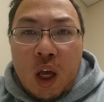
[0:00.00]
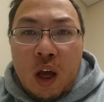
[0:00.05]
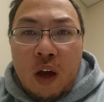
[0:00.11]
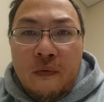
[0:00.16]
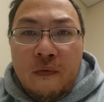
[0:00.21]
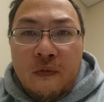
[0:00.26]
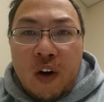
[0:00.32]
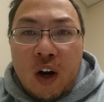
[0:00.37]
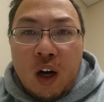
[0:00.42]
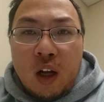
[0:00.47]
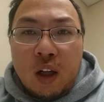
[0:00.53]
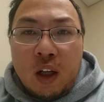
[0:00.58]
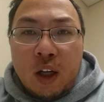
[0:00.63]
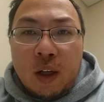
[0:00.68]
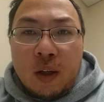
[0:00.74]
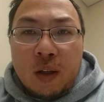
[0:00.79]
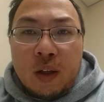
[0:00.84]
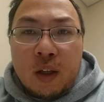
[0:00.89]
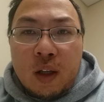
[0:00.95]
And
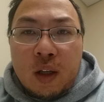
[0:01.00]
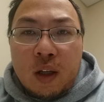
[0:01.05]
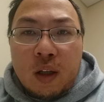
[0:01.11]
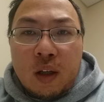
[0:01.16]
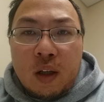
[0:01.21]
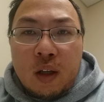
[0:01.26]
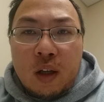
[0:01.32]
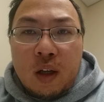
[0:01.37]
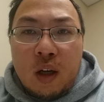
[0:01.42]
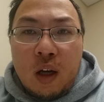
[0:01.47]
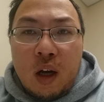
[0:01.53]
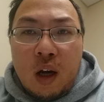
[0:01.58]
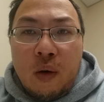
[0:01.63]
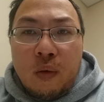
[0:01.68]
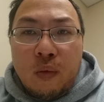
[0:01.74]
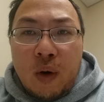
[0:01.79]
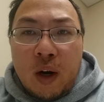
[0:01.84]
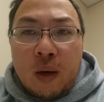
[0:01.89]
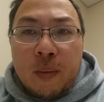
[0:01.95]
finally,
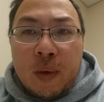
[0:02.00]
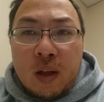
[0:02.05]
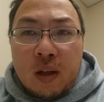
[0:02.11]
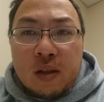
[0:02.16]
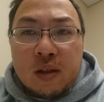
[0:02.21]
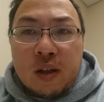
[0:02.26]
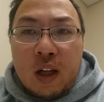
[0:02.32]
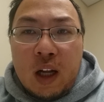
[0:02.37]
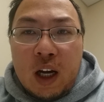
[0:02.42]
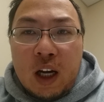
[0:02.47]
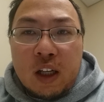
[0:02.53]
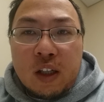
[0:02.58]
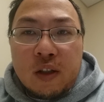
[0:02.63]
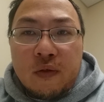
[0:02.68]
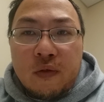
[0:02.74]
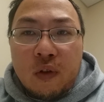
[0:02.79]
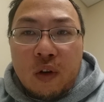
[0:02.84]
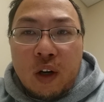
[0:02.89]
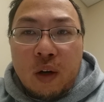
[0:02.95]
I would recommend this
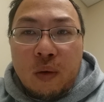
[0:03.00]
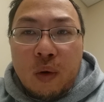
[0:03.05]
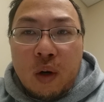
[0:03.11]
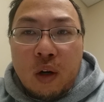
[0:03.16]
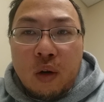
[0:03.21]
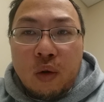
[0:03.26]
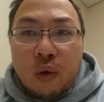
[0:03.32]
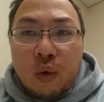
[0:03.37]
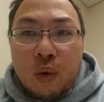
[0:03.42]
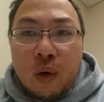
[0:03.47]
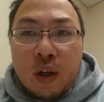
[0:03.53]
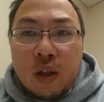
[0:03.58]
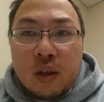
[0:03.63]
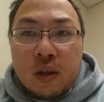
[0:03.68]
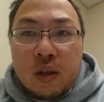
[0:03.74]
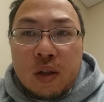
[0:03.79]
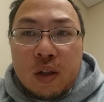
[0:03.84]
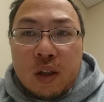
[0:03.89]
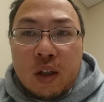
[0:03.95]
class for anyone who
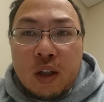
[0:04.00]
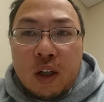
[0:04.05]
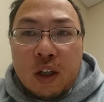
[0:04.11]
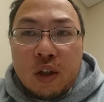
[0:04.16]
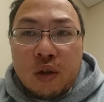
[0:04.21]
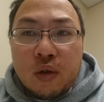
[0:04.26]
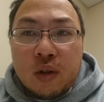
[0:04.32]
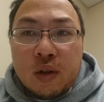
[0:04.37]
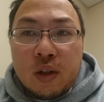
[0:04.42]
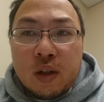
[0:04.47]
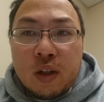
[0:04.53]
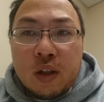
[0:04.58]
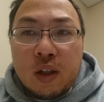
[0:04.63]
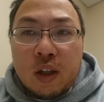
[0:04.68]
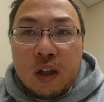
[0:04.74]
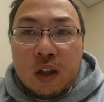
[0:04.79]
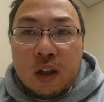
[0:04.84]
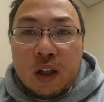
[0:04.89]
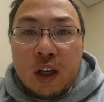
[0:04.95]
has an interest
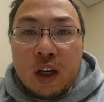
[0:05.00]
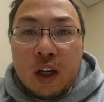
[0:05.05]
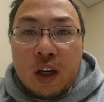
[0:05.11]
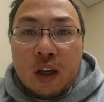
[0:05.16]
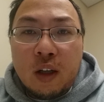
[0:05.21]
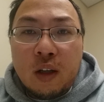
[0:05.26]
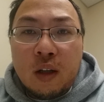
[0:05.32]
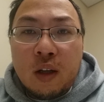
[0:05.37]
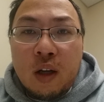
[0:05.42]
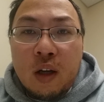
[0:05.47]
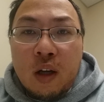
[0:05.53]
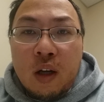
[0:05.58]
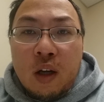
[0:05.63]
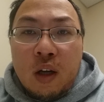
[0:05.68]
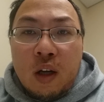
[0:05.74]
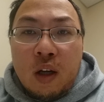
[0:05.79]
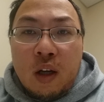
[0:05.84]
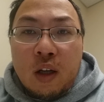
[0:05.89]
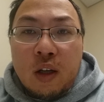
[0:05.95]
in getting
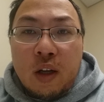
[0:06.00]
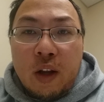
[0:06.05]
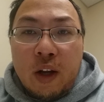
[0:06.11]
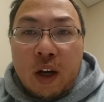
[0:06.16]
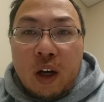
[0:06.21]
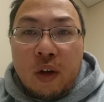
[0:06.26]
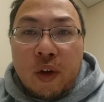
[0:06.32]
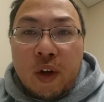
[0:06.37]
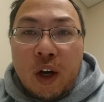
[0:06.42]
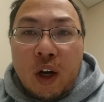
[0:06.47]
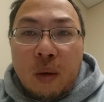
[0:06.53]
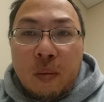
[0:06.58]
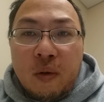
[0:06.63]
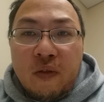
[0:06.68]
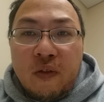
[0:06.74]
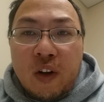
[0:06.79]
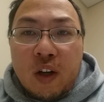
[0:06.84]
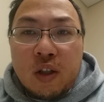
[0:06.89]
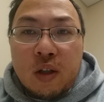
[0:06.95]
into the healthcare
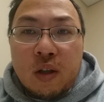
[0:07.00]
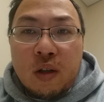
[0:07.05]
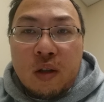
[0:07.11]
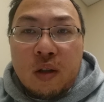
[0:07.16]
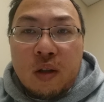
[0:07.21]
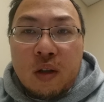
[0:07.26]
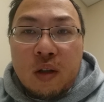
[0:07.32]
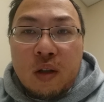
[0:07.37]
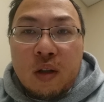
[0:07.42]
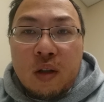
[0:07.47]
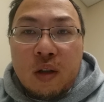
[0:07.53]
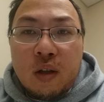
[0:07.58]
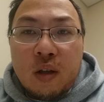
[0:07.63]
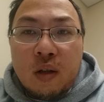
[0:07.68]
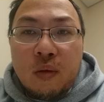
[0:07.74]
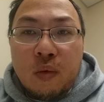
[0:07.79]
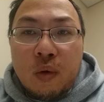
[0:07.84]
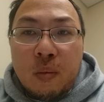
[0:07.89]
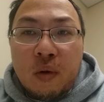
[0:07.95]
profession.
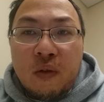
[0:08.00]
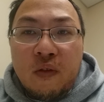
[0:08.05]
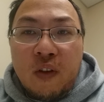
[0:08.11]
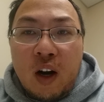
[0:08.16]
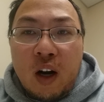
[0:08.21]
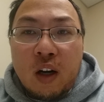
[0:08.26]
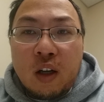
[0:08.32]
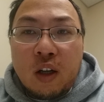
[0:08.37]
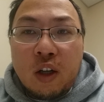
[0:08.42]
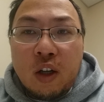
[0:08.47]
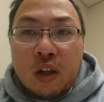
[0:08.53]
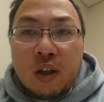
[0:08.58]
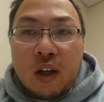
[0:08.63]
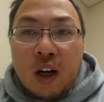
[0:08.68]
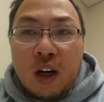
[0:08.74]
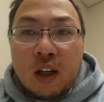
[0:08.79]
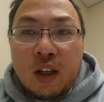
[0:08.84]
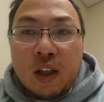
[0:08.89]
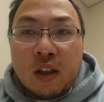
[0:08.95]
It will provide a good
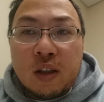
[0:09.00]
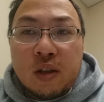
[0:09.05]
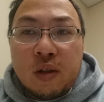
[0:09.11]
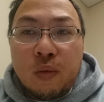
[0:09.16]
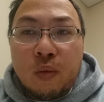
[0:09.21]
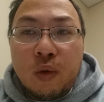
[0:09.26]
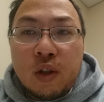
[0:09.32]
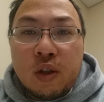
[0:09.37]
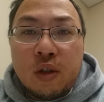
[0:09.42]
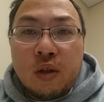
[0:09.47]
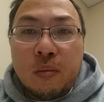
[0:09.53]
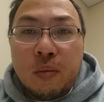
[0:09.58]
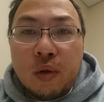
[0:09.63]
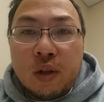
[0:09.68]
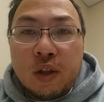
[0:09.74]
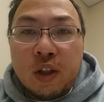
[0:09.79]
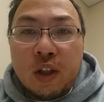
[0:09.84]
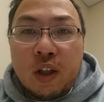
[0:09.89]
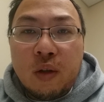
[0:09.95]
context in which to
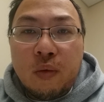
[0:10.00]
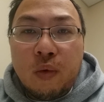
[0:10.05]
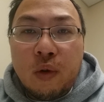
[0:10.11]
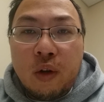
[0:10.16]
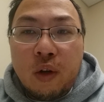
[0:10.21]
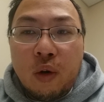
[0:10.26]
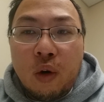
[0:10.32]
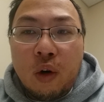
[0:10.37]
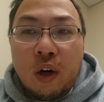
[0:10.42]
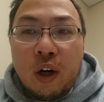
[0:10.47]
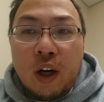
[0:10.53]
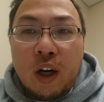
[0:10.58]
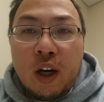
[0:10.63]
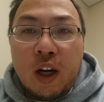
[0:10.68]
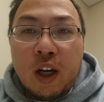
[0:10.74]
proceed with your